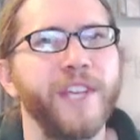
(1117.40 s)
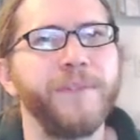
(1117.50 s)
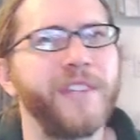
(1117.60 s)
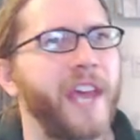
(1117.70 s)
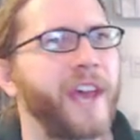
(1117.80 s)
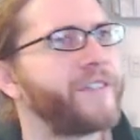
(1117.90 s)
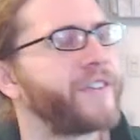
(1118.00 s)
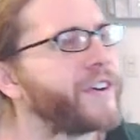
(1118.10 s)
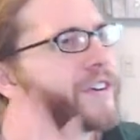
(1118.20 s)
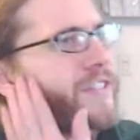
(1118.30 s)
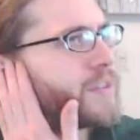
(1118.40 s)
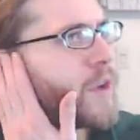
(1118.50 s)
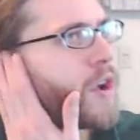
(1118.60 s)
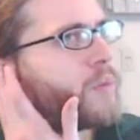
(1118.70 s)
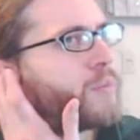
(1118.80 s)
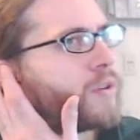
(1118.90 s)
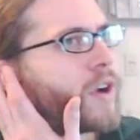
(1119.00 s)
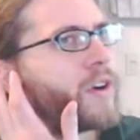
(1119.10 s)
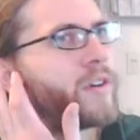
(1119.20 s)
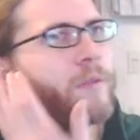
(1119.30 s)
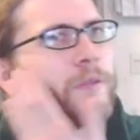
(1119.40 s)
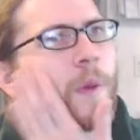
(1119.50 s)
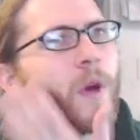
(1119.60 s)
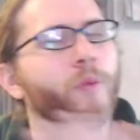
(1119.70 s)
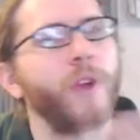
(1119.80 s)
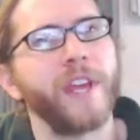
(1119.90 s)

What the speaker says: to have a small range